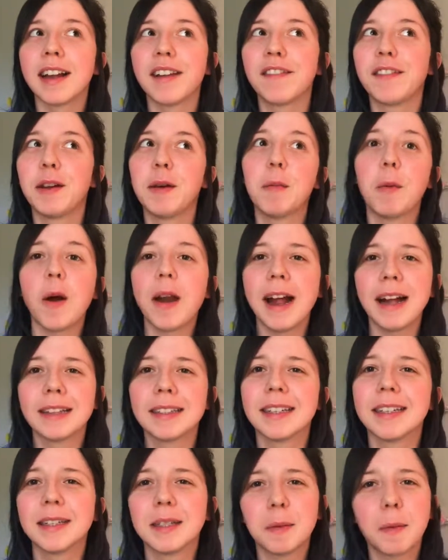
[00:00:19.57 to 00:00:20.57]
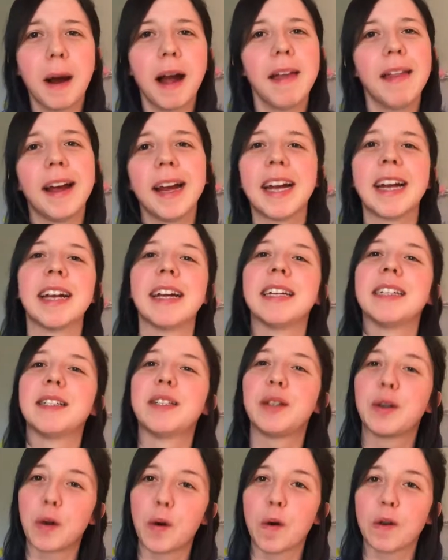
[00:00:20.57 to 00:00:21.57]
If you want answers to why that is,
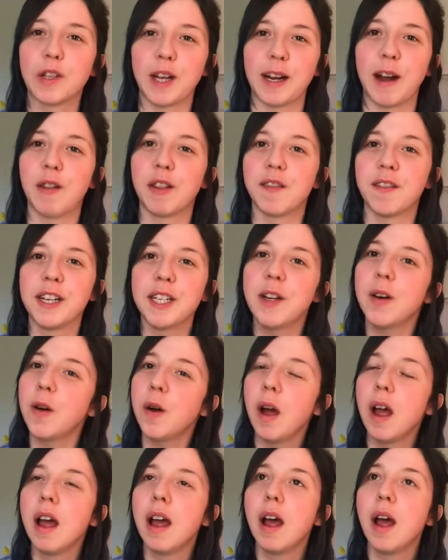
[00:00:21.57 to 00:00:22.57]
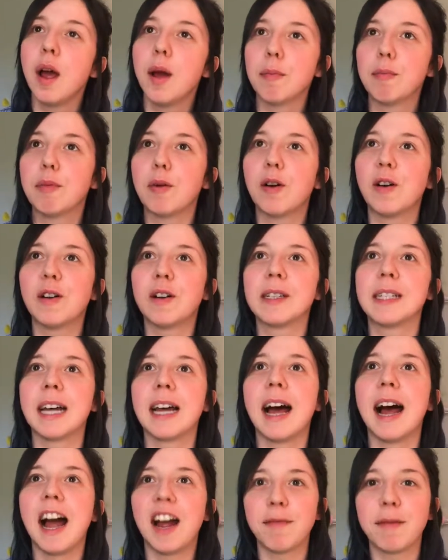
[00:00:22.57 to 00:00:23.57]
you go check out the video. But
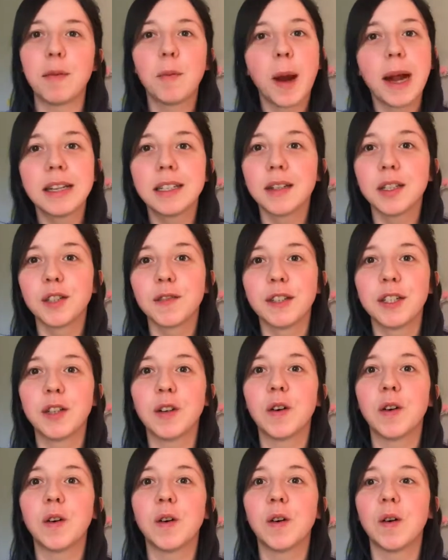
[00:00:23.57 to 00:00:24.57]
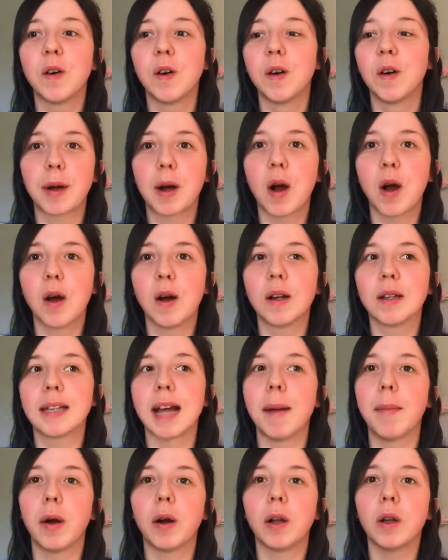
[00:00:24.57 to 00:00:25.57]
I've been waiting to this video because
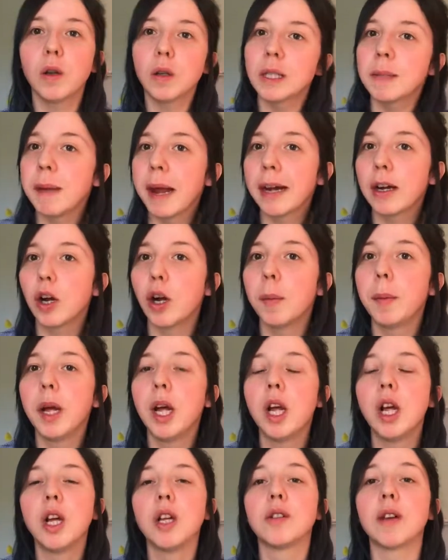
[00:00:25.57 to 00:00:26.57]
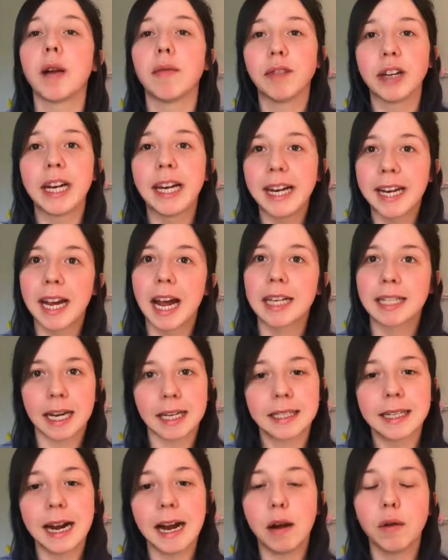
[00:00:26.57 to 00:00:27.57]
I bought loads of makeup, so I'm really eager to
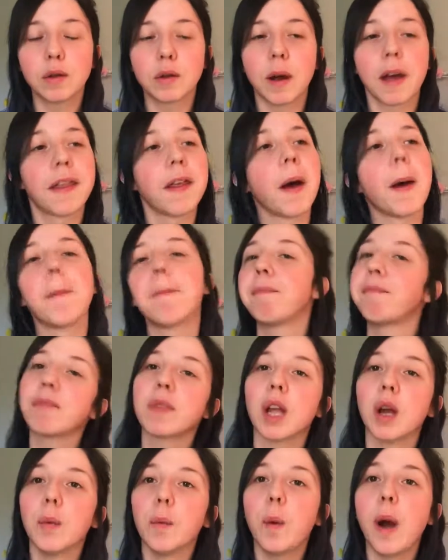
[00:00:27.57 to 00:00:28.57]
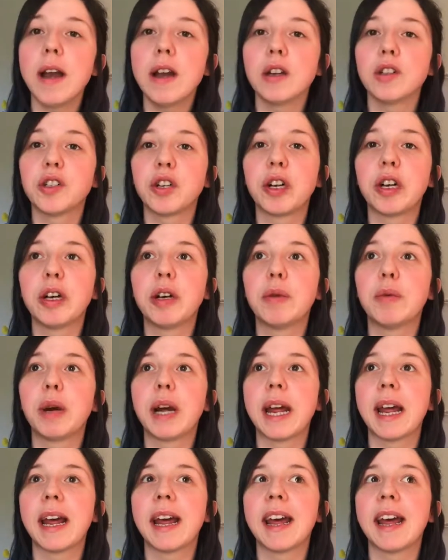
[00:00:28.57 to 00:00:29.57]
test it out. So I thought, why not do
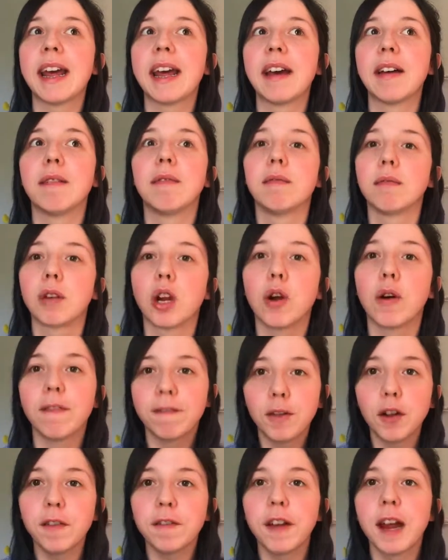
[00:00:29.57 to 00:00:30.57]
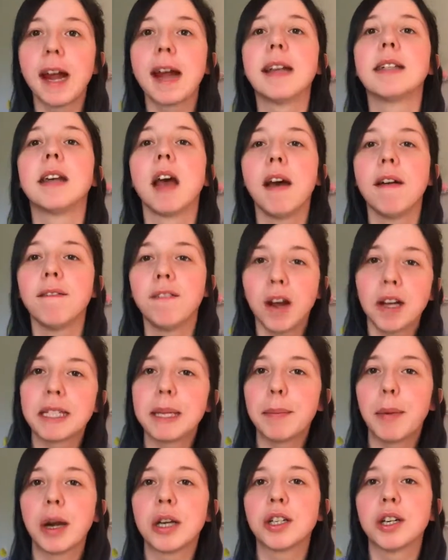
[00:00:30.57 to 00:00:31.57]
a, you know, full face
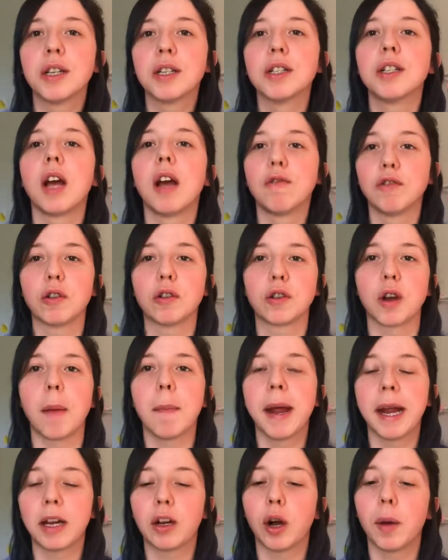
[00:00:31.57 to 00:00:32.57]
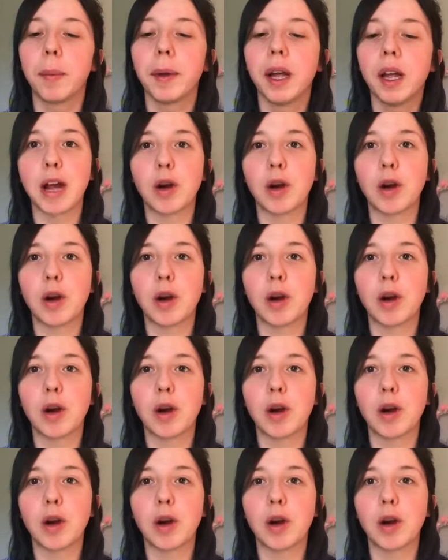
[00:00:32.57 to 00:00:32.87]
first impressions of drugstore makeup.